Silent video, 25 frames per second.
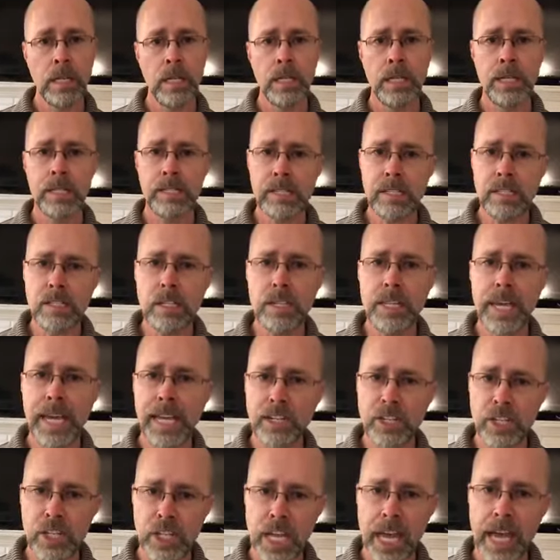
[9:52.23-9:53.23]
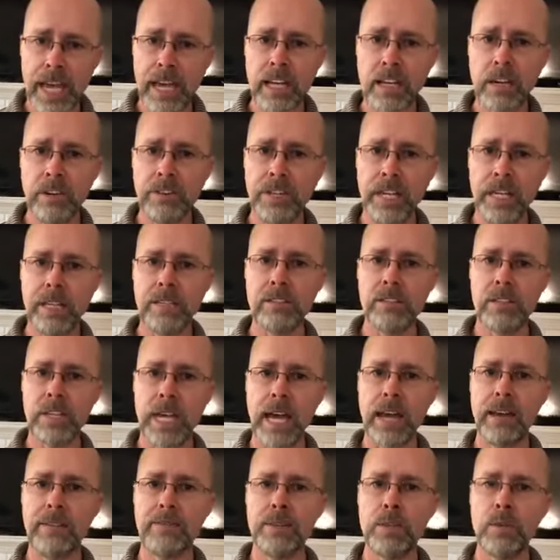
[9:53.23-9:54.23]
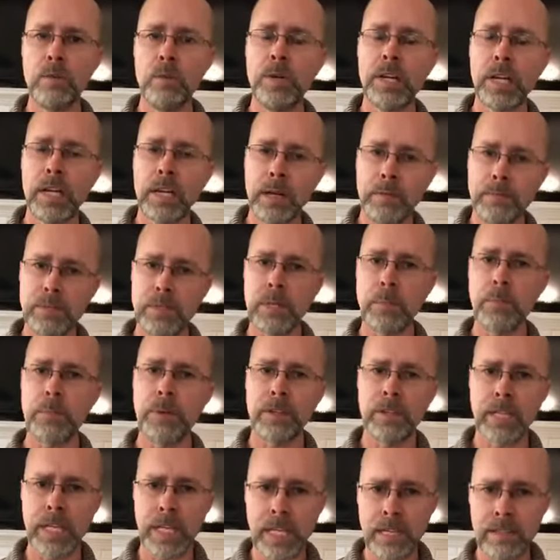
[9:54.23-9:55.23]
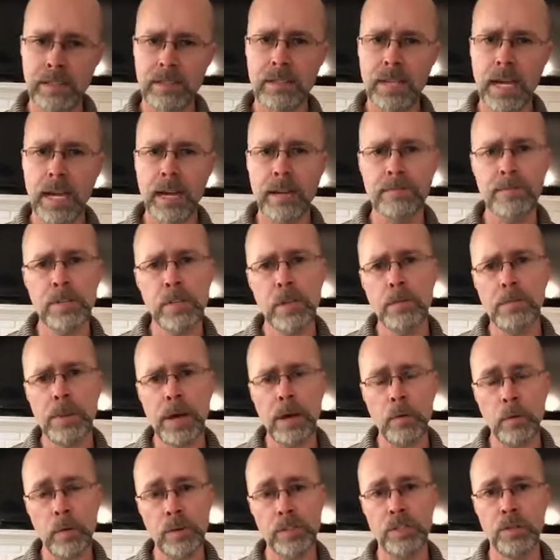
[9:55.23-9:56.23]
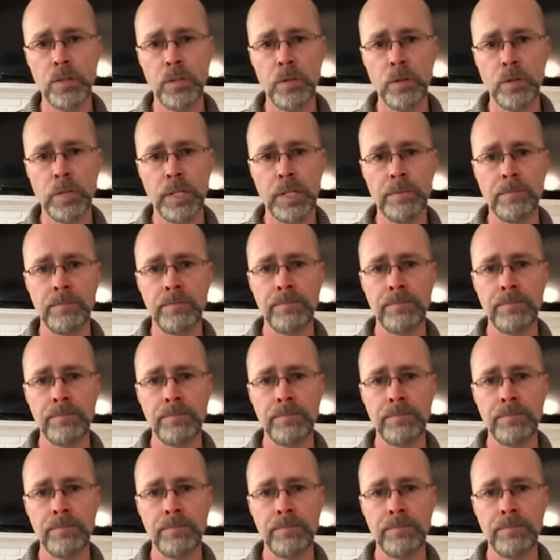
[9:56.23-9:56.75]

Listen to that check on the inside of you when it comes up on the inside of you about what you're doing.